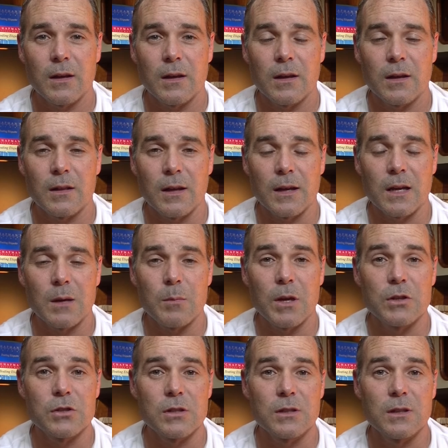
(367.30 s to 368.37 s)
and like I
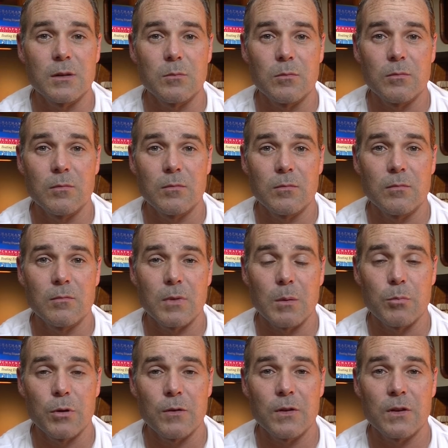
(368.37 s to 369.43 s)
mentioned in my
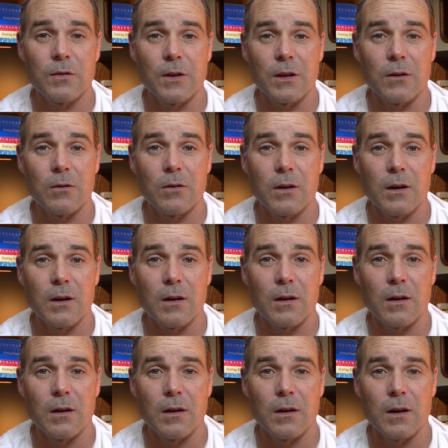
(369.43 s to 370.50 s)
previous video,
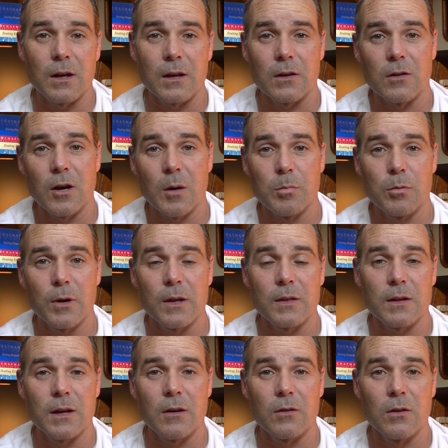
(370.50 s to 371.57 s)
I can operate
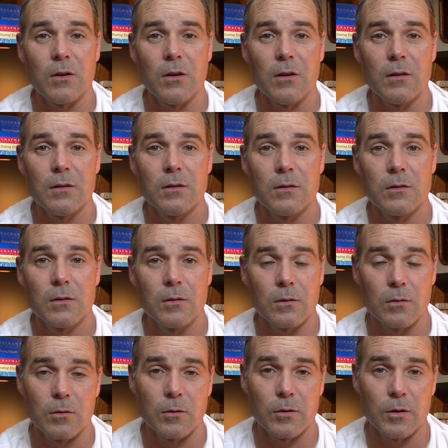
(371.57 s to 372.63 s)
the downhaul,
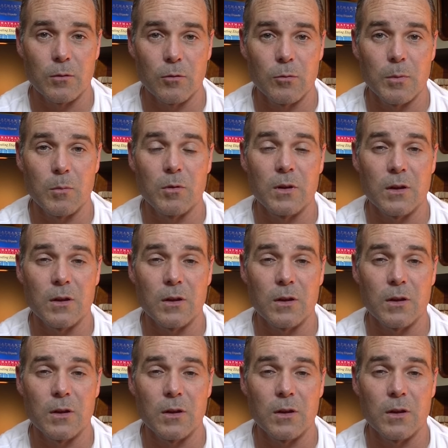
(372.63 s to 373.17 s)
or the crew member